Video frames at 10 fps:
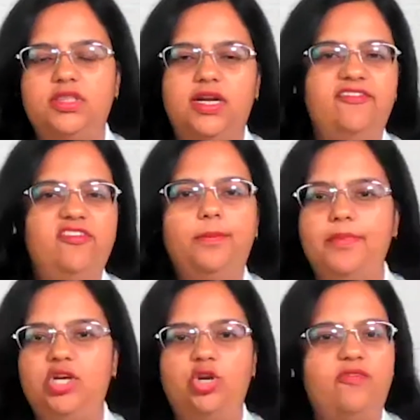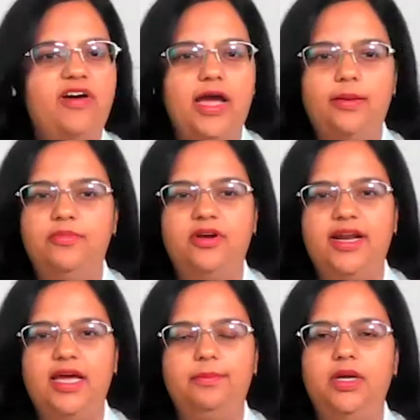the development of
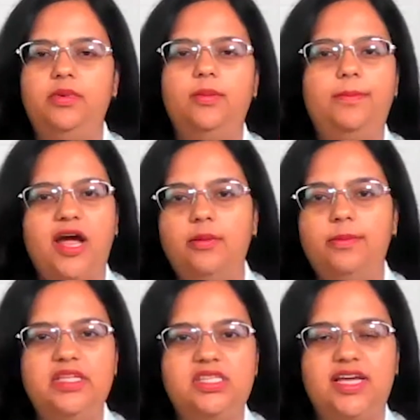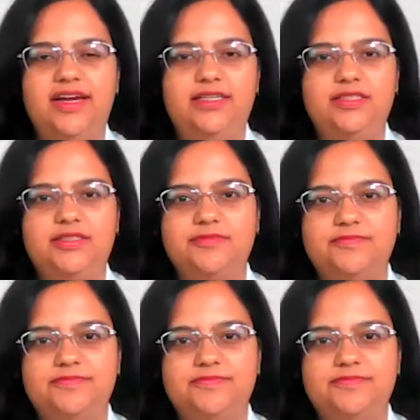hybrid and maybe plant-based diets?